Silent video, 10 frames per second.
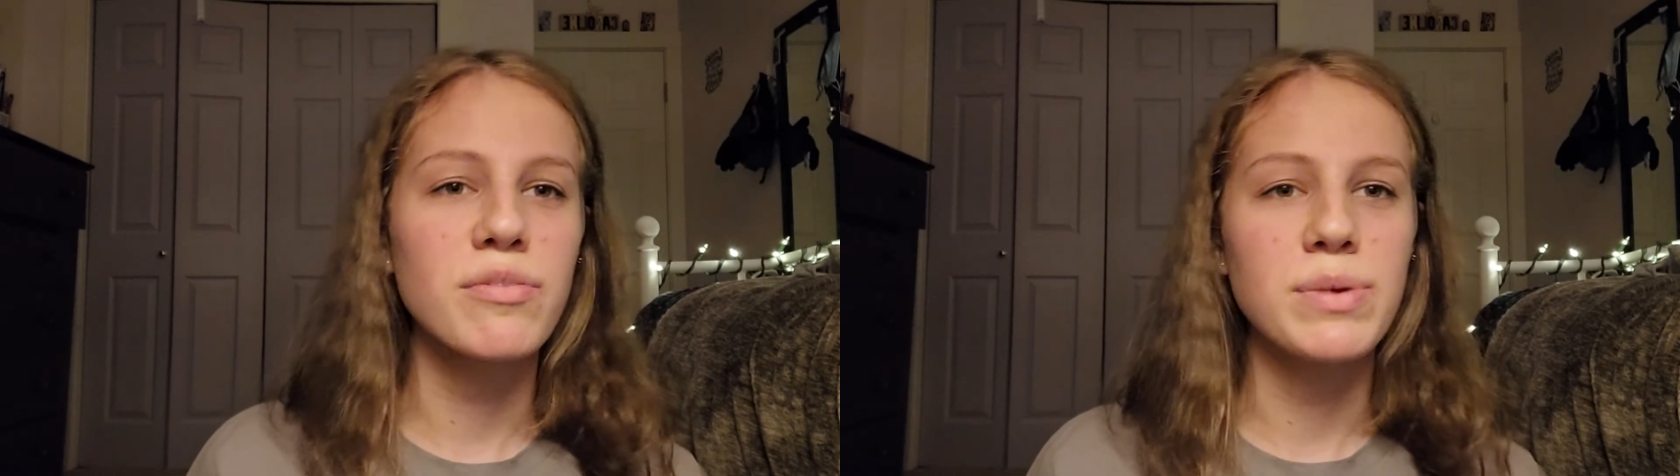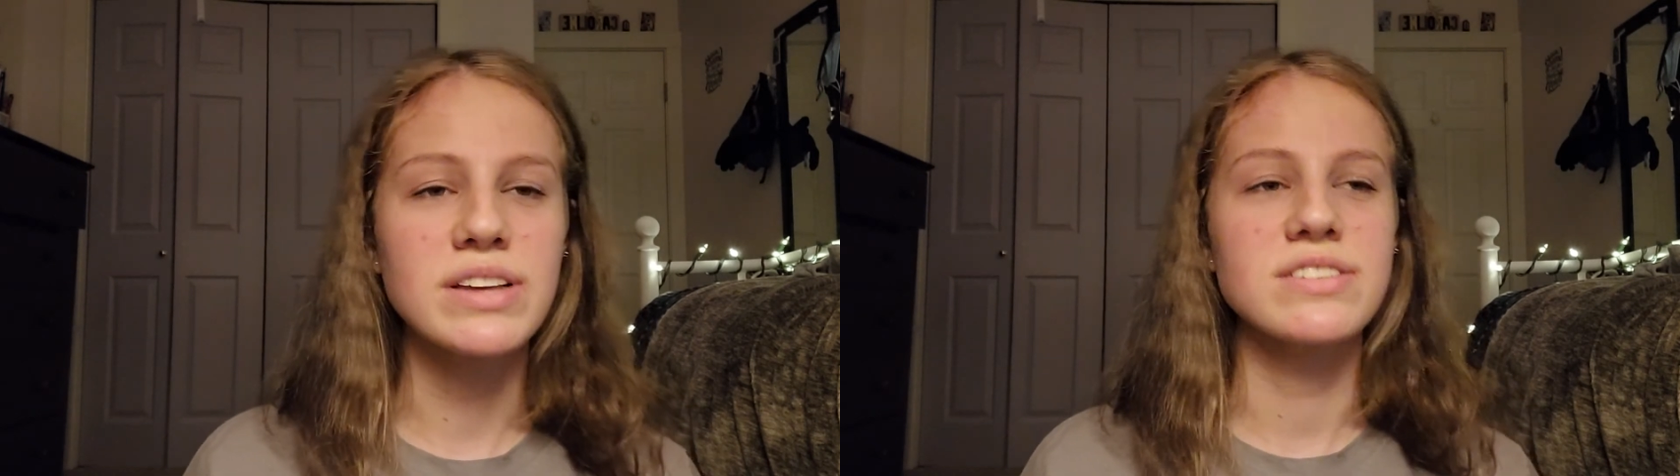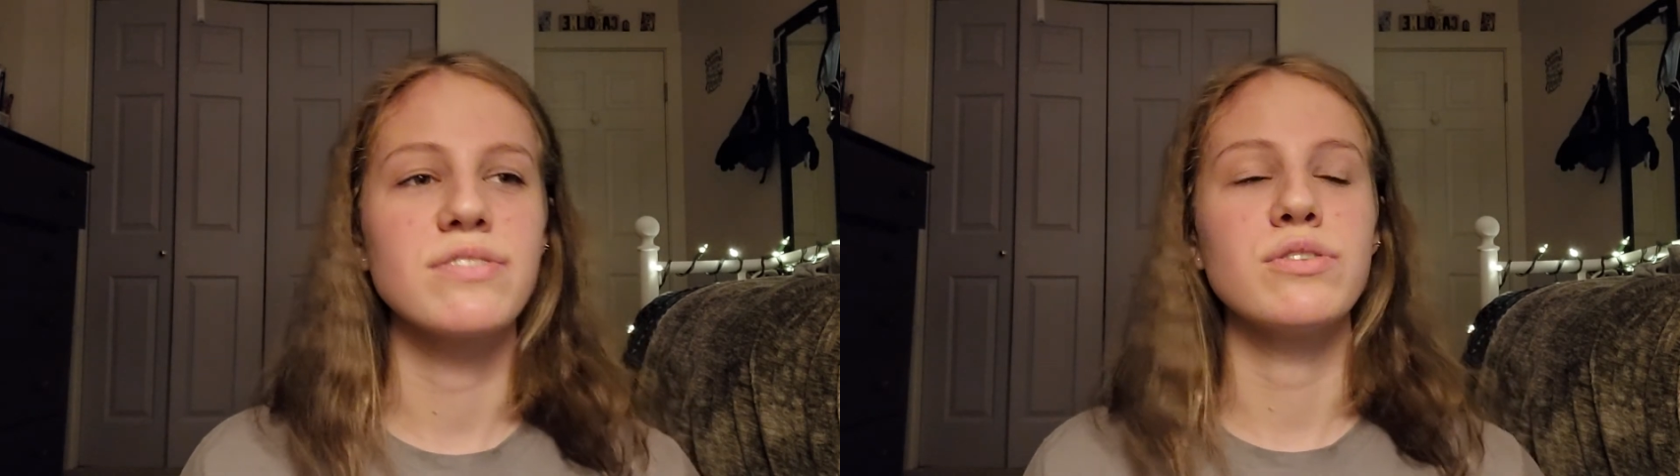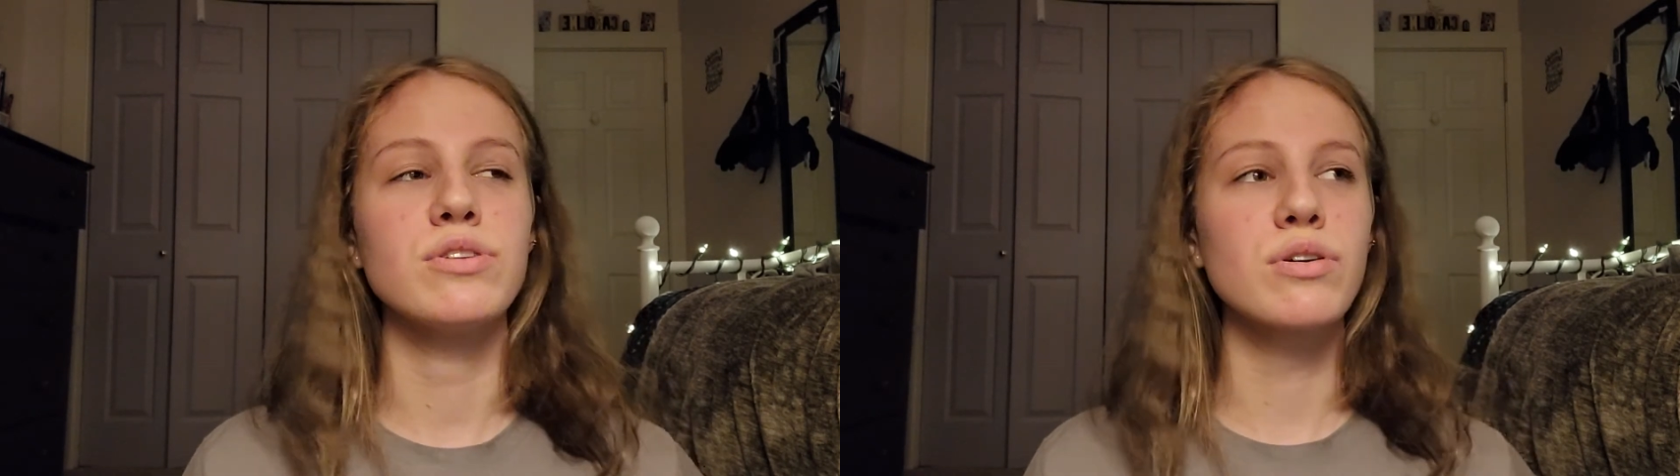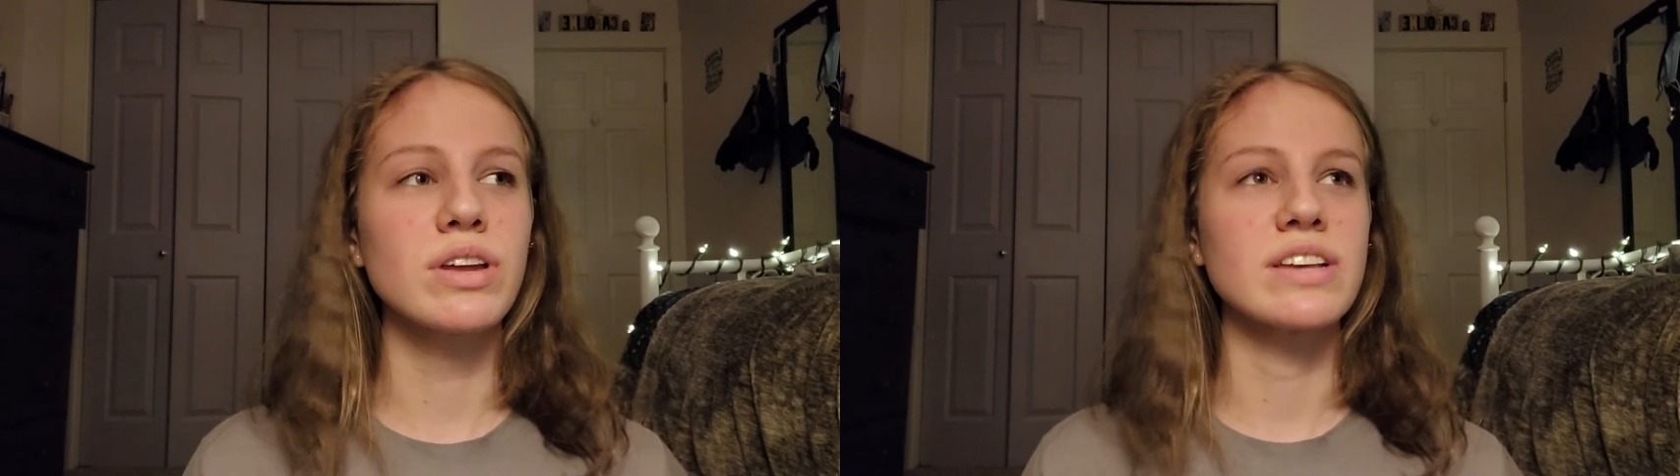Because if you
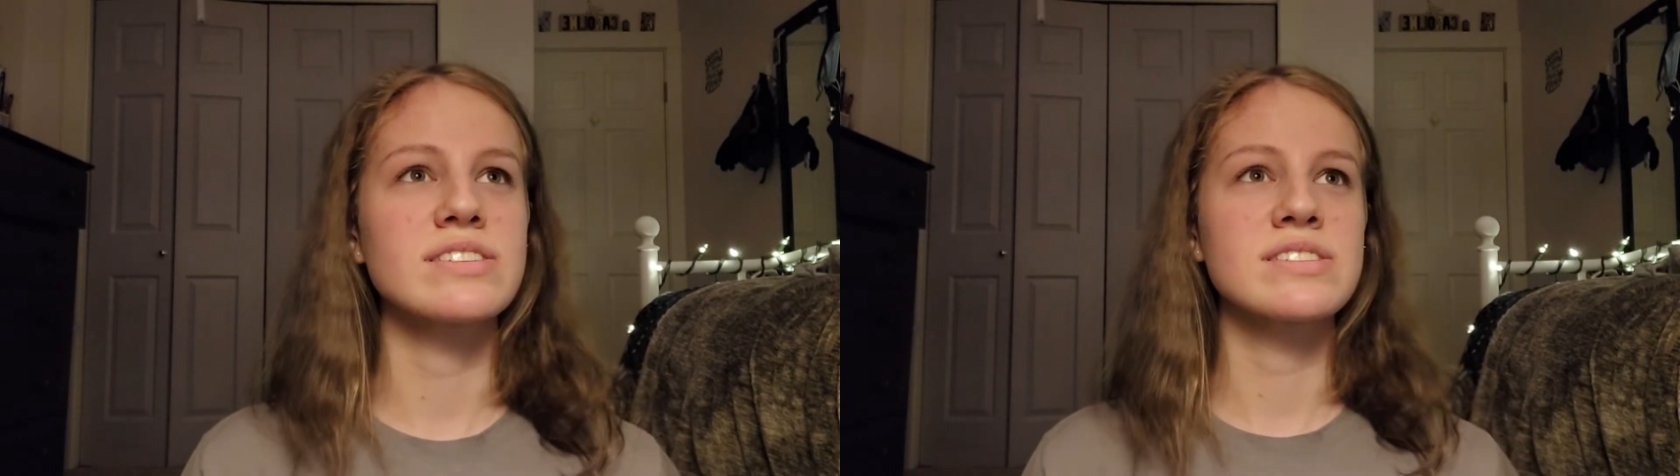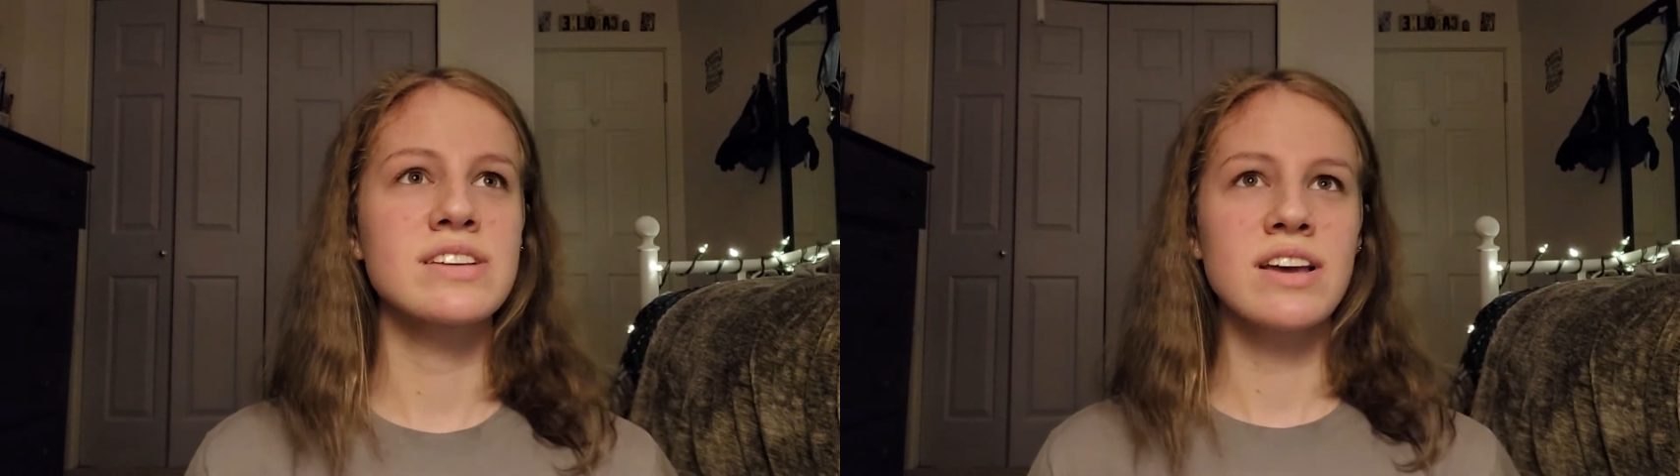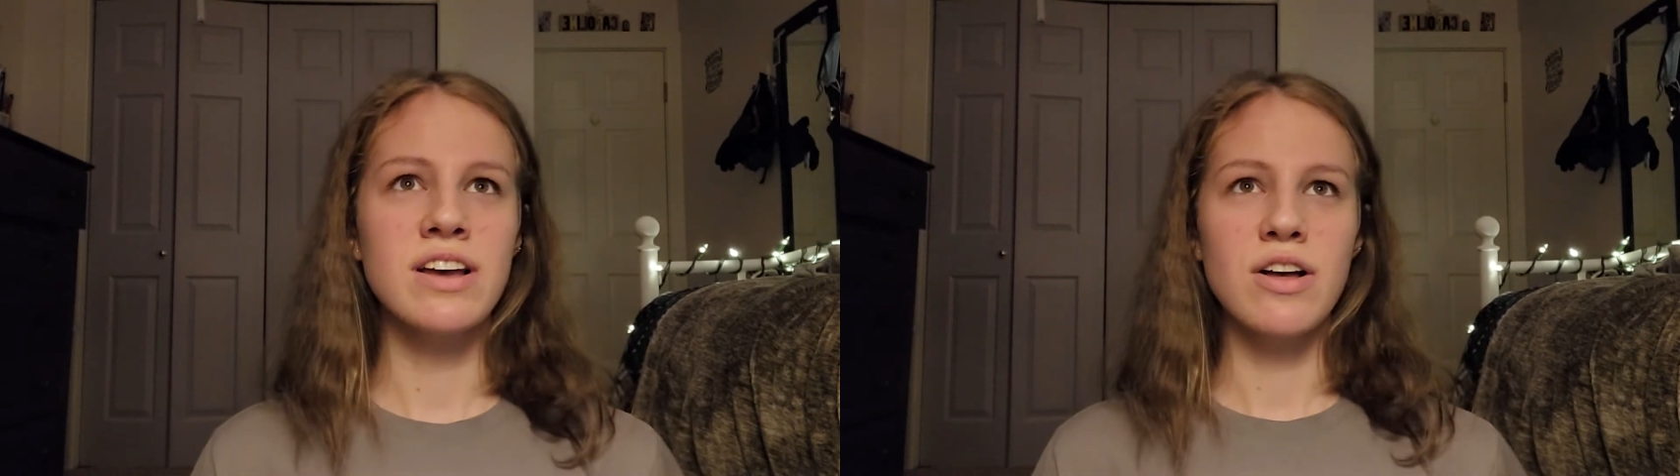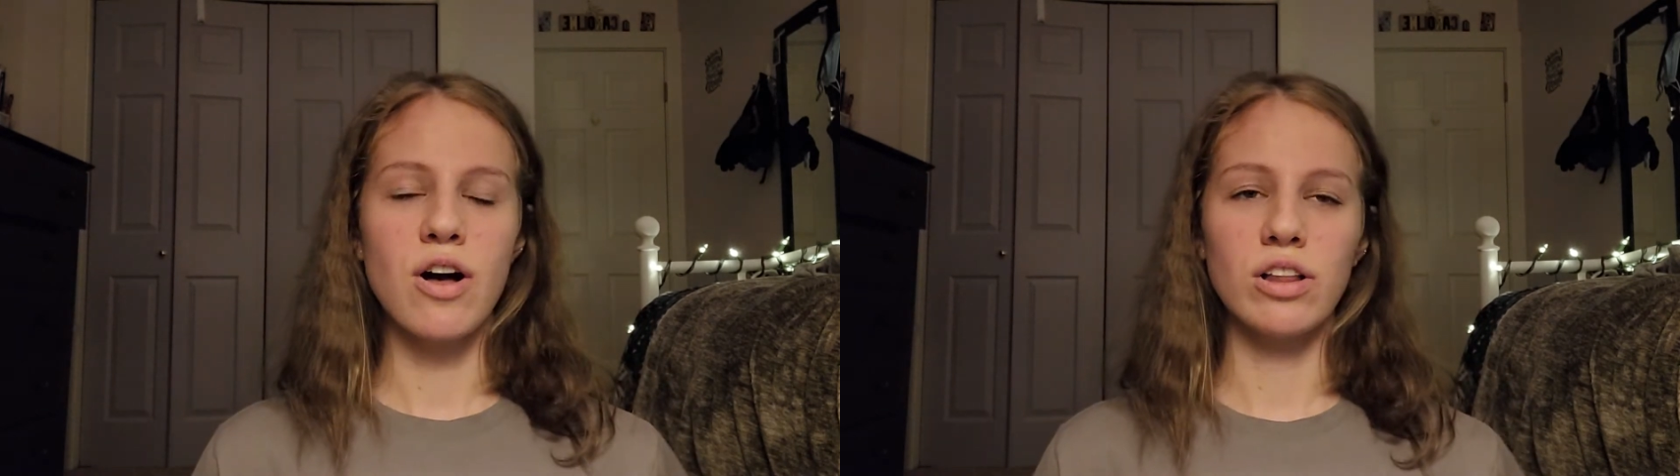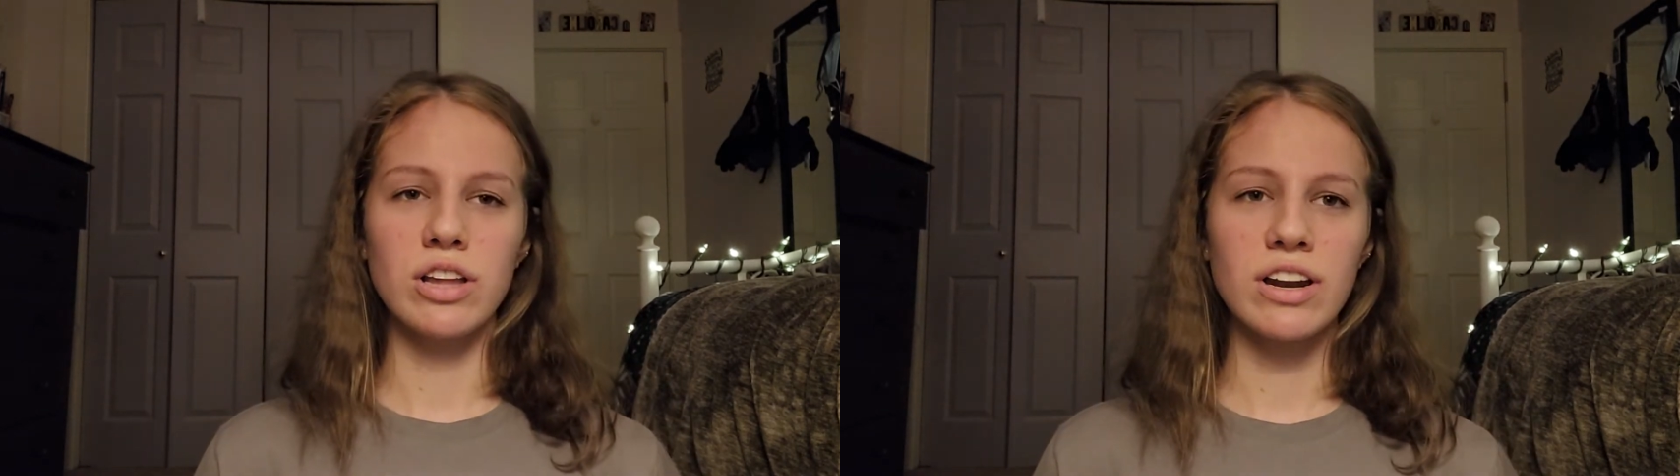noticed,
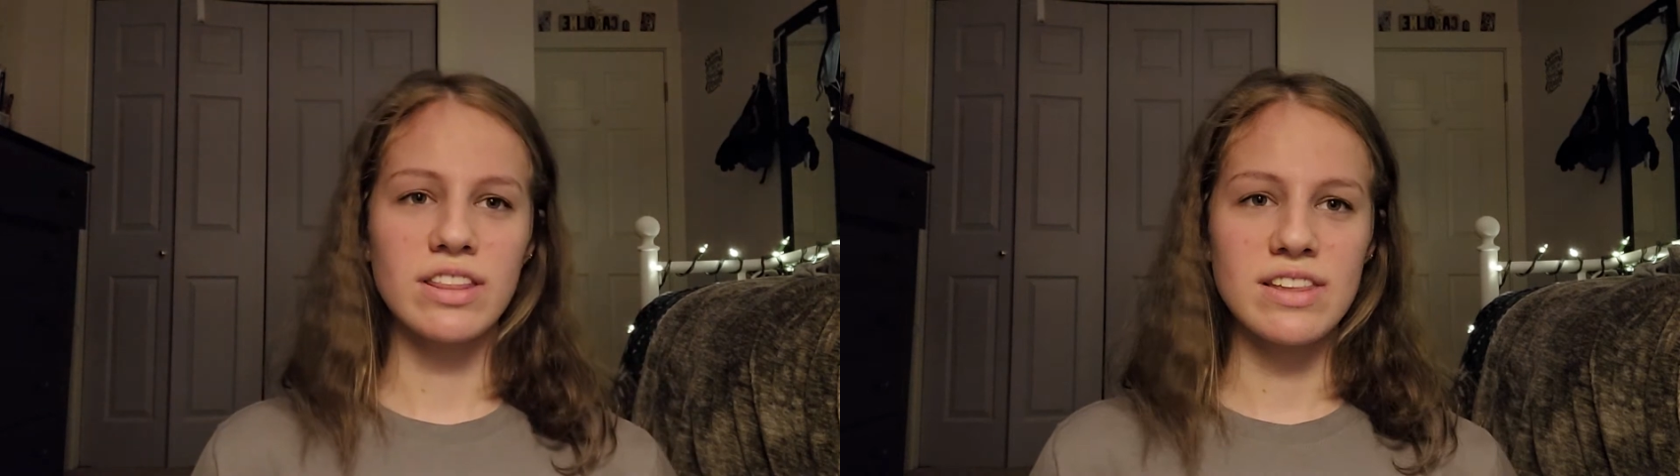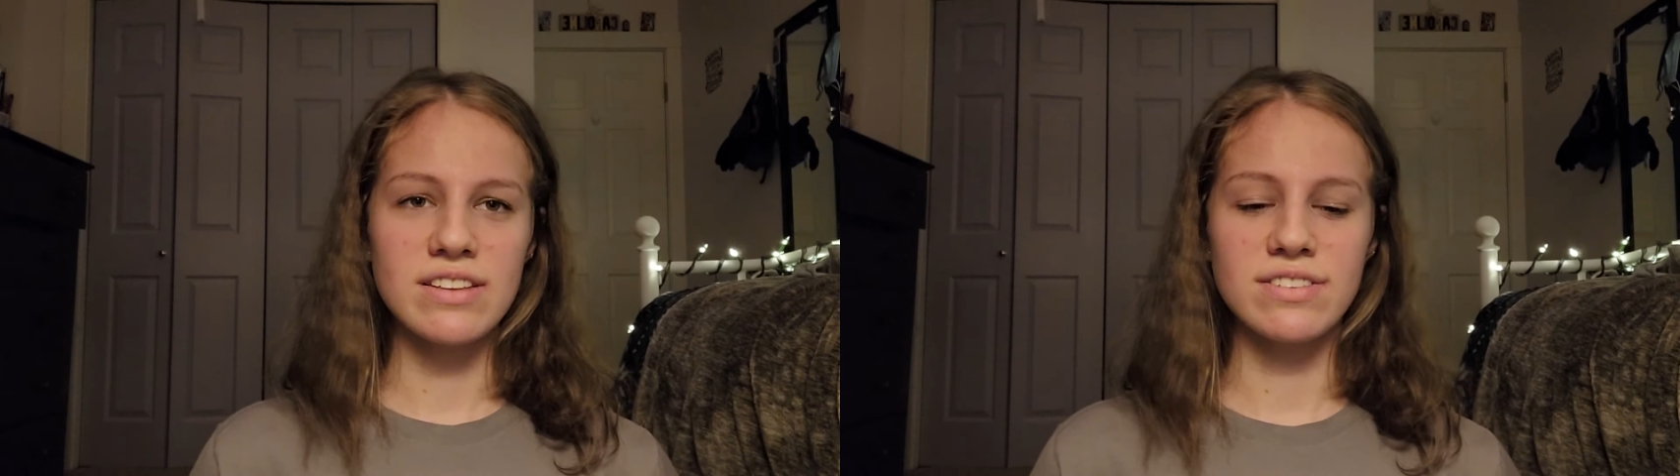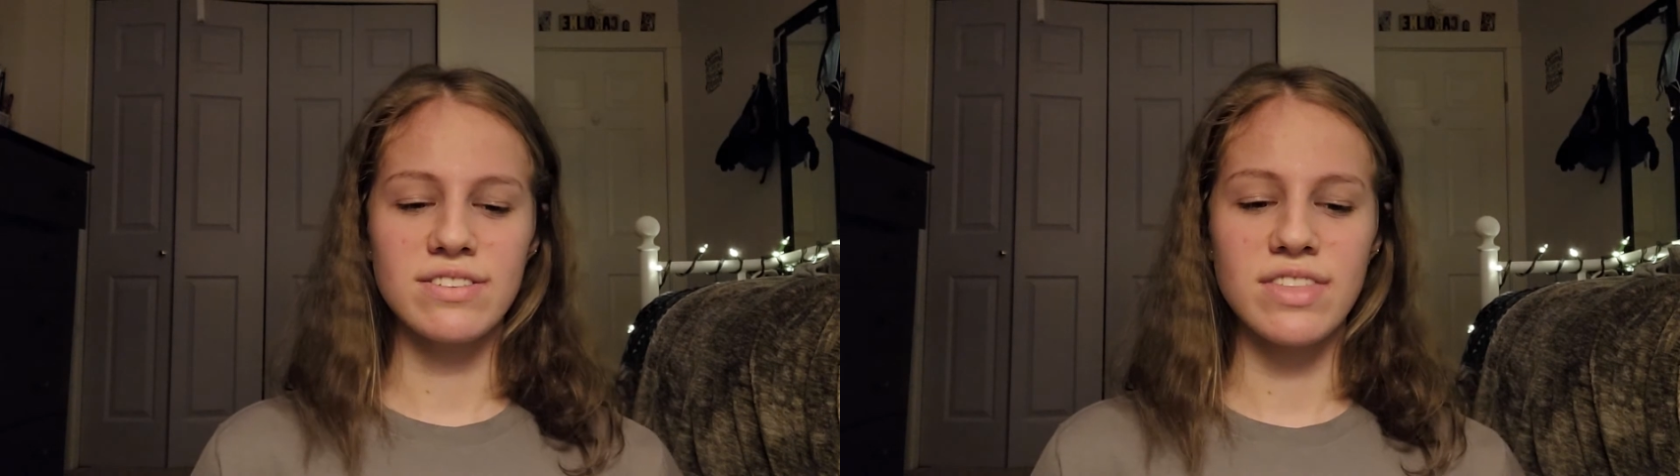a lot of these